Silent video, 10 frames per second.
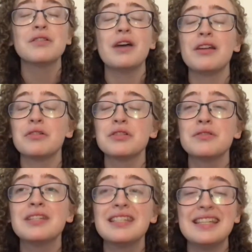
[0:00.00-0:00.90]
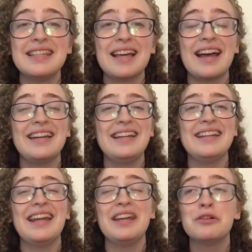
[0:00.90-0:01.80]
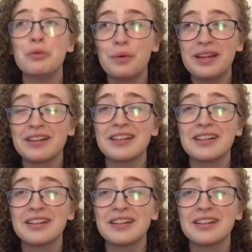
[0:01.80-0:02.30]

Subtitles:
And also to see that in a queer